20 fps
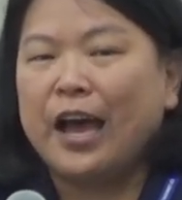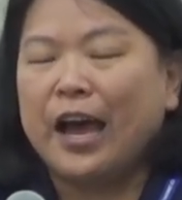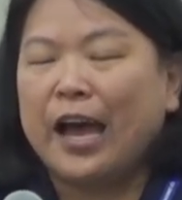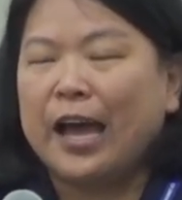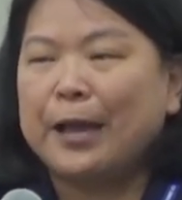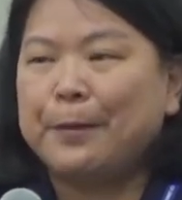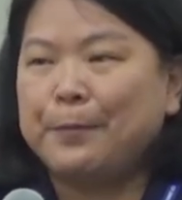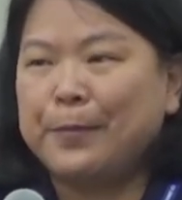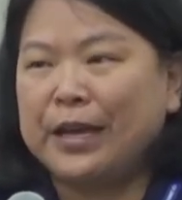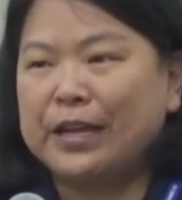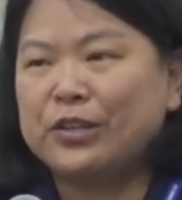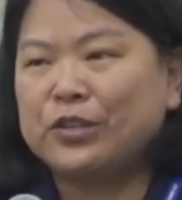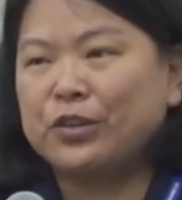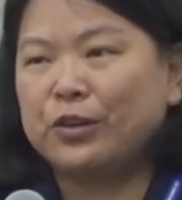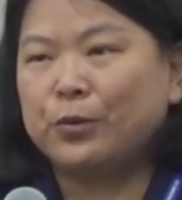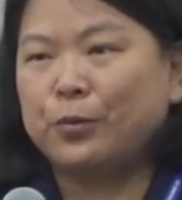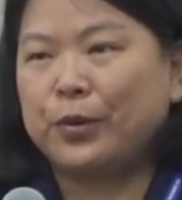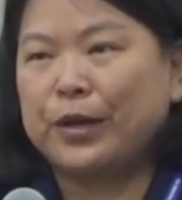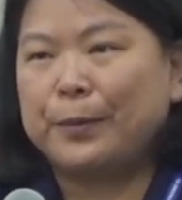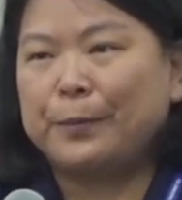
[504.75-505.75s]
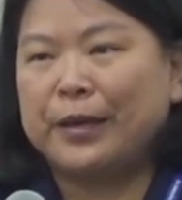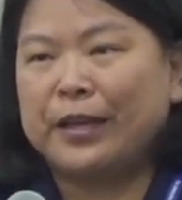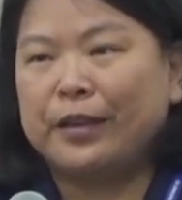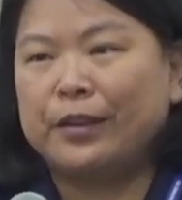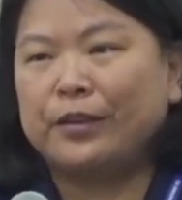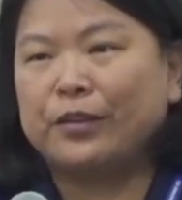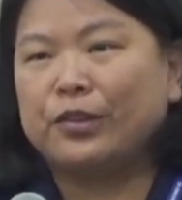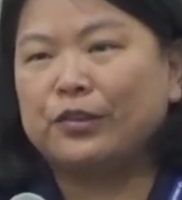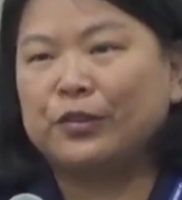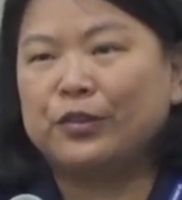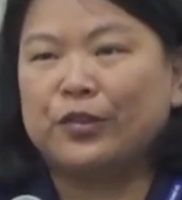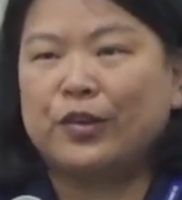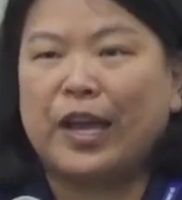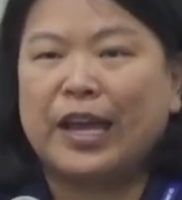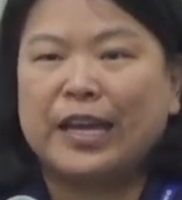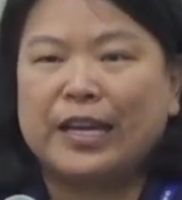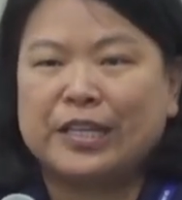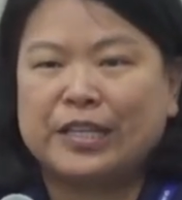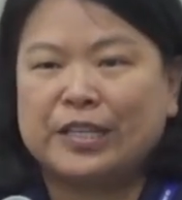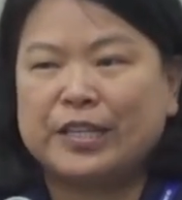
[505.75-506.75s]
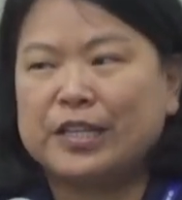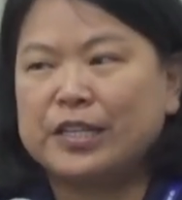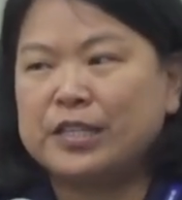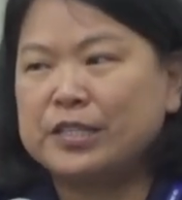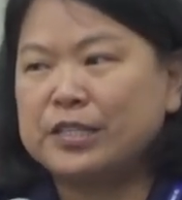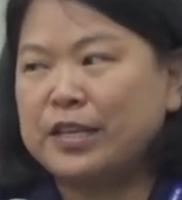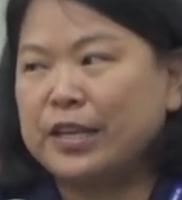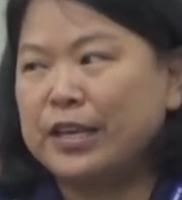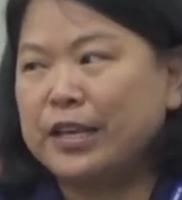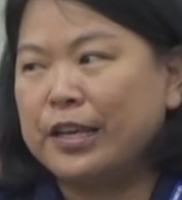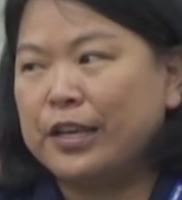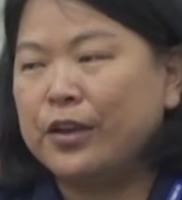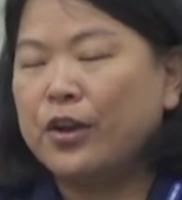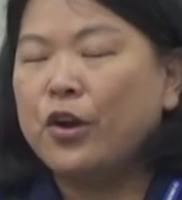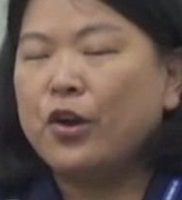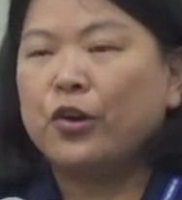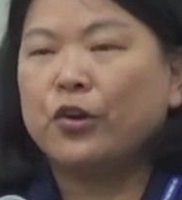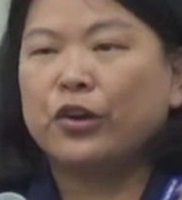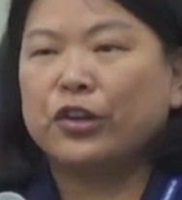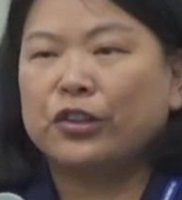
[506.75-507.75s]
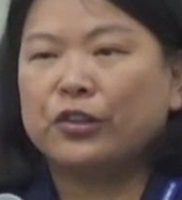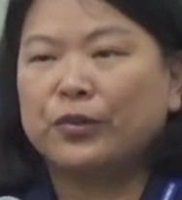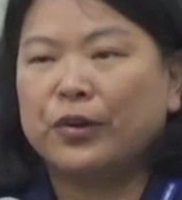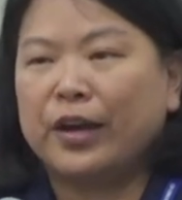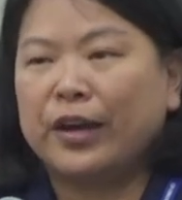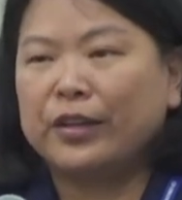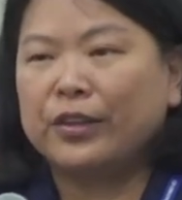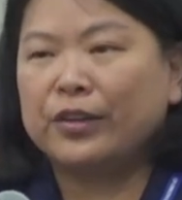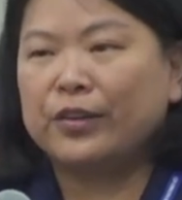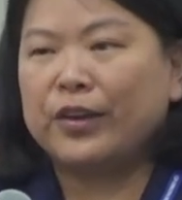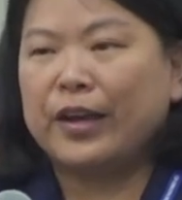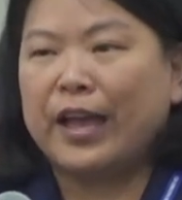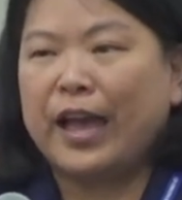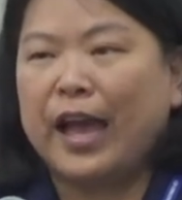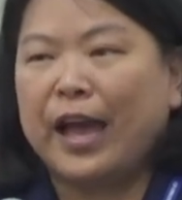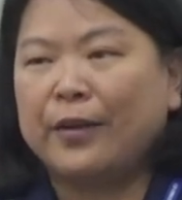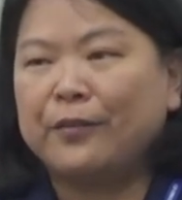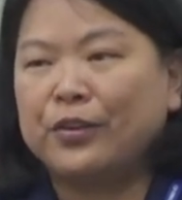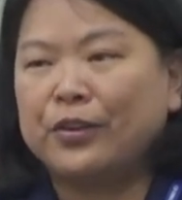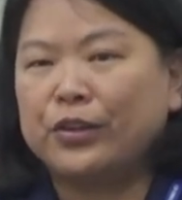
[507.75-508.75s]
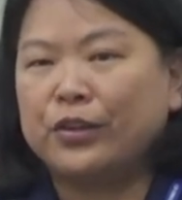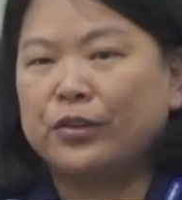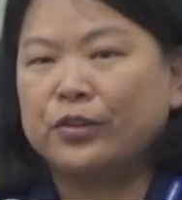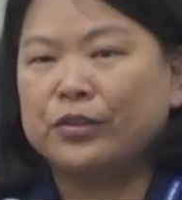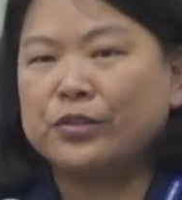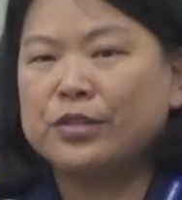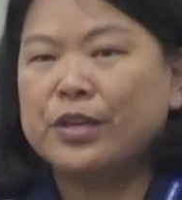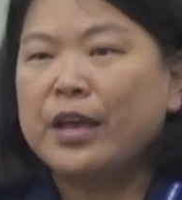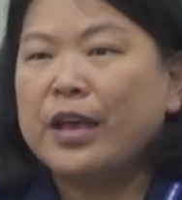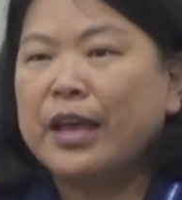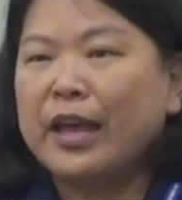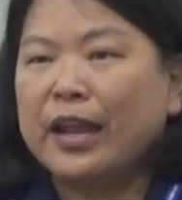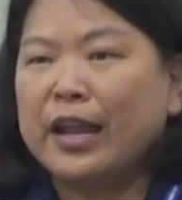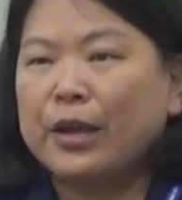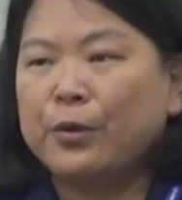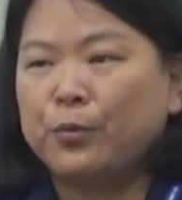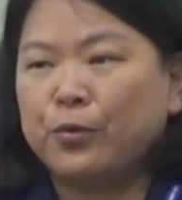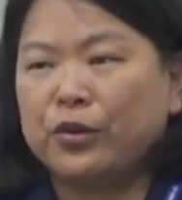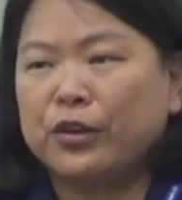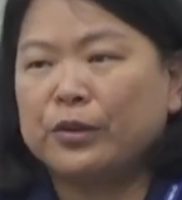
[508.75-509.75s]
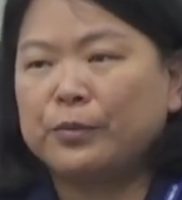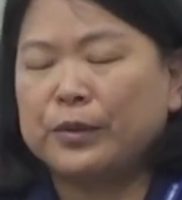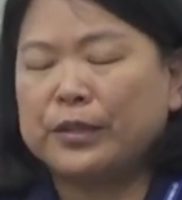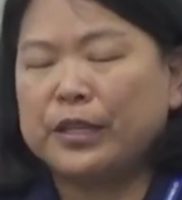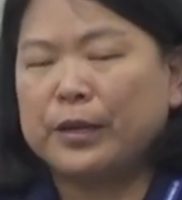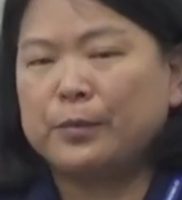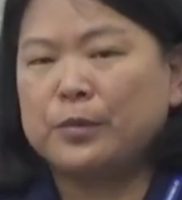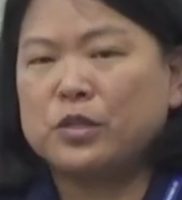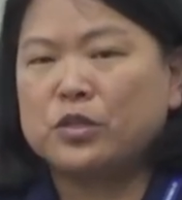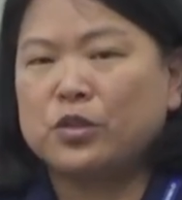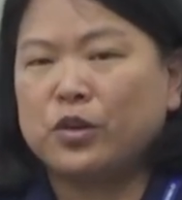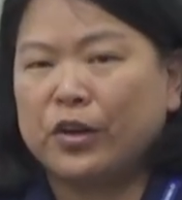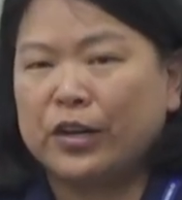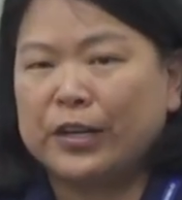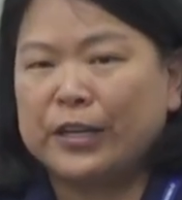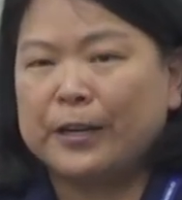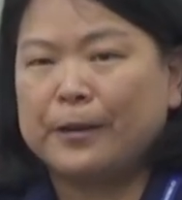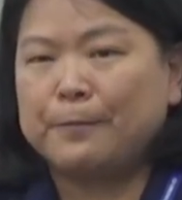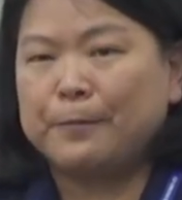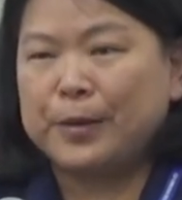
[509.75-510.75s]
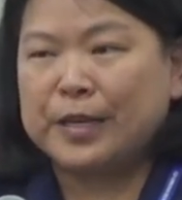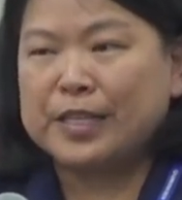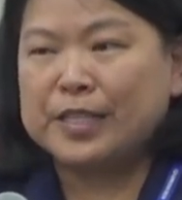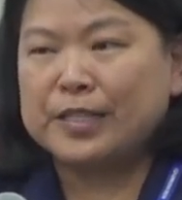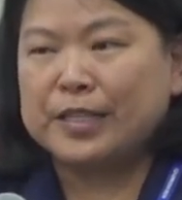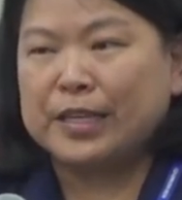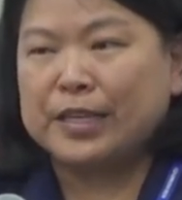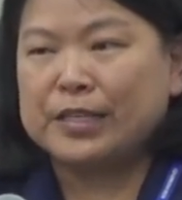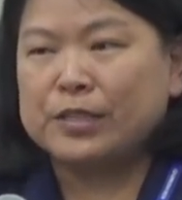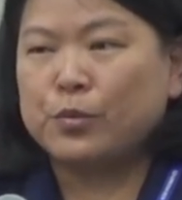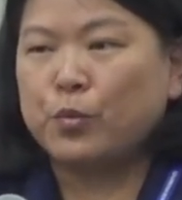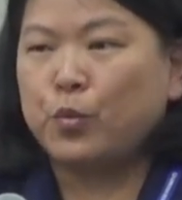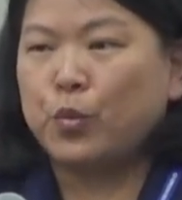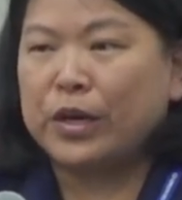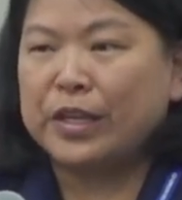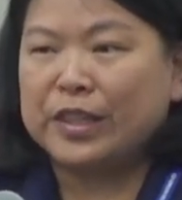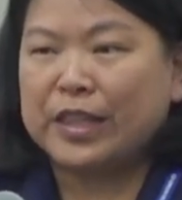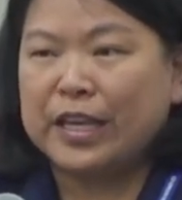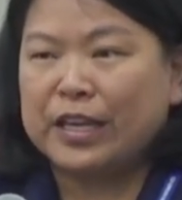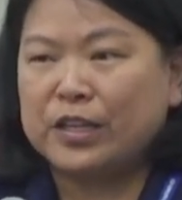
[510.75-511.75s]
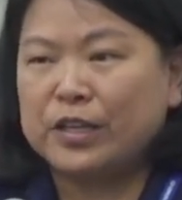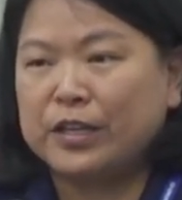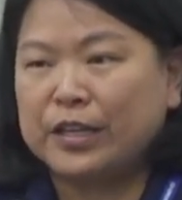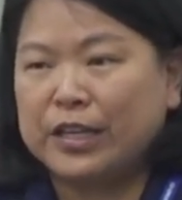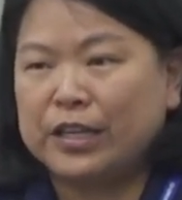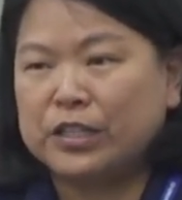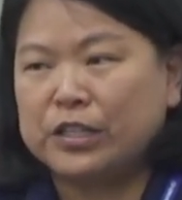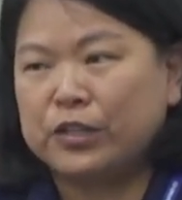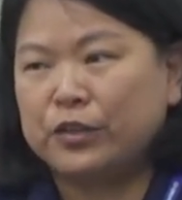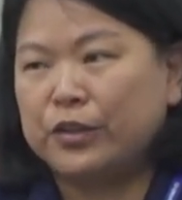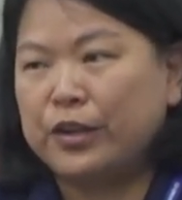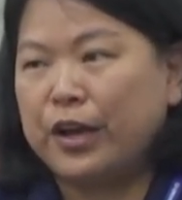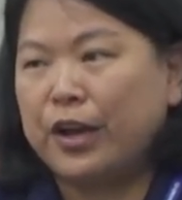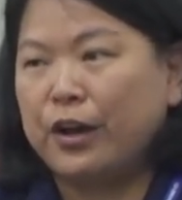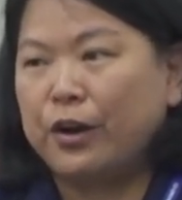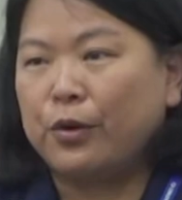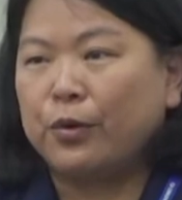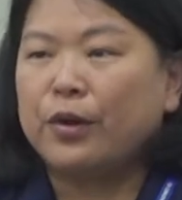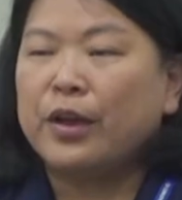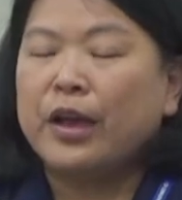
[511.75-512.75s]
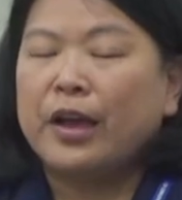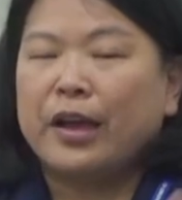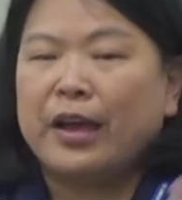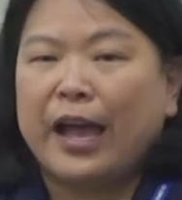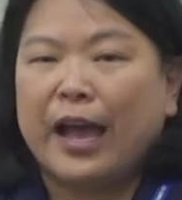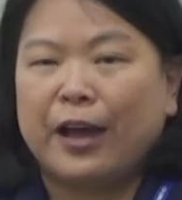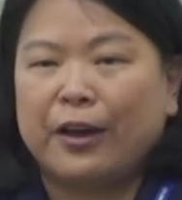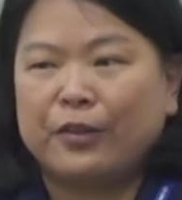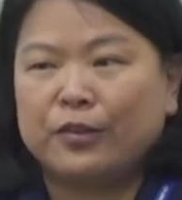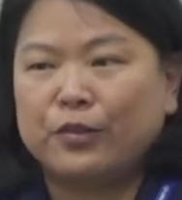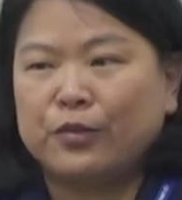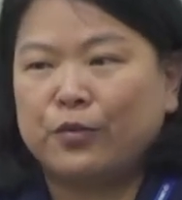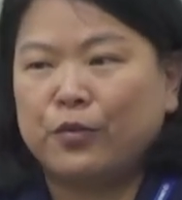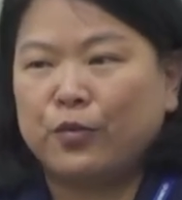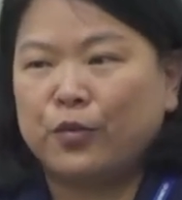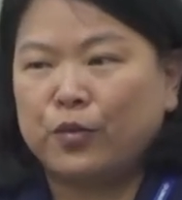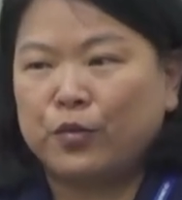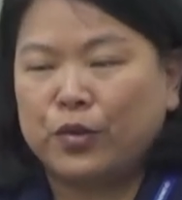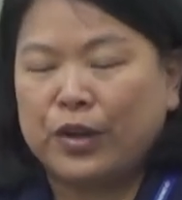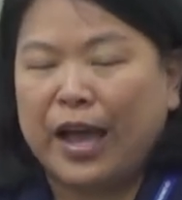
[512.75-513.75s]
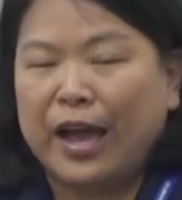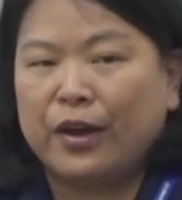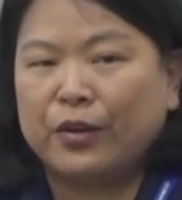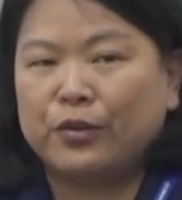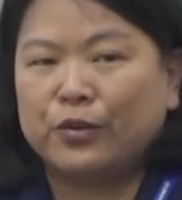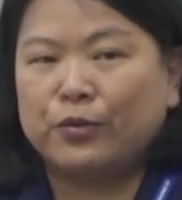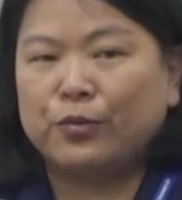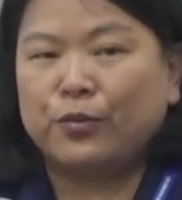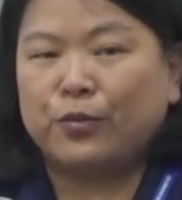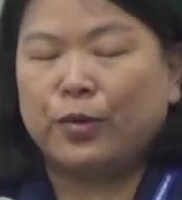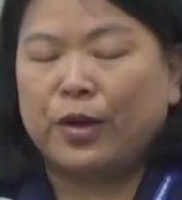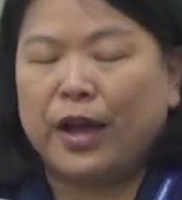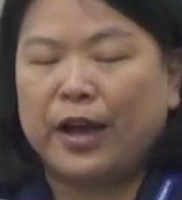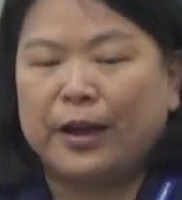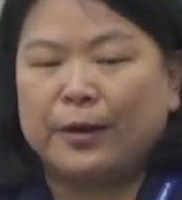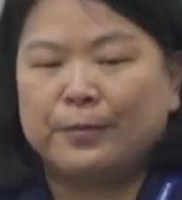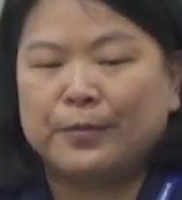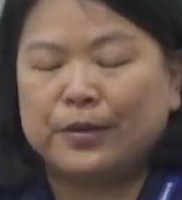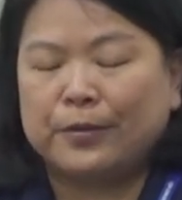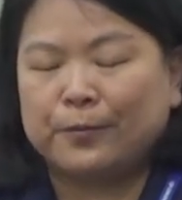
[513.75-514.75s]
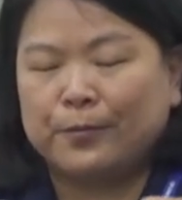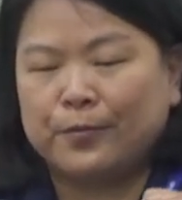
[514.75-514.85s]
I mentor women through HGC or through other avenues, and I work with them starting a business, what they need to know, how to how to um,